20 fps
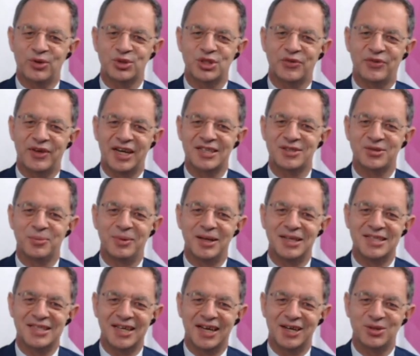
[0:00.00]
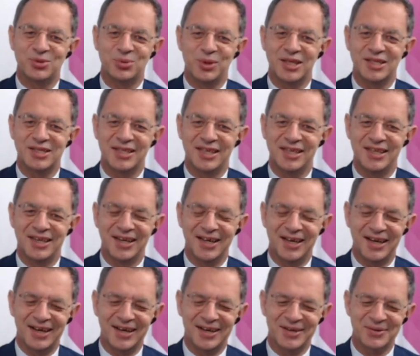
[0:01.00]
in an easier way.
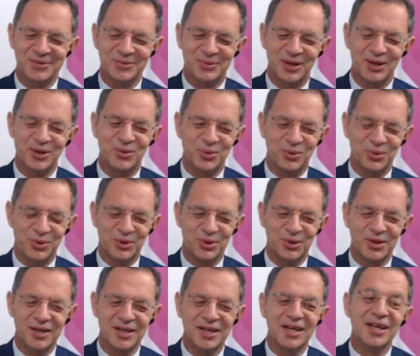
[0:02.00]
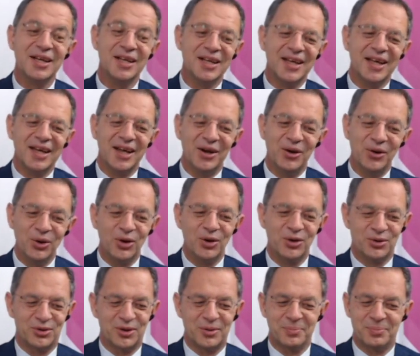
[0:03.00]
Now, a
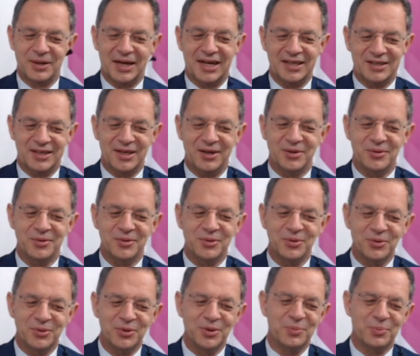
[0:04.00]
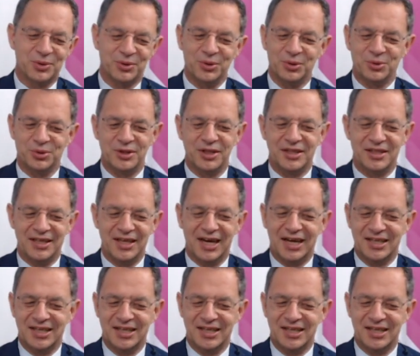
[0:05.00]
last statement that will maybe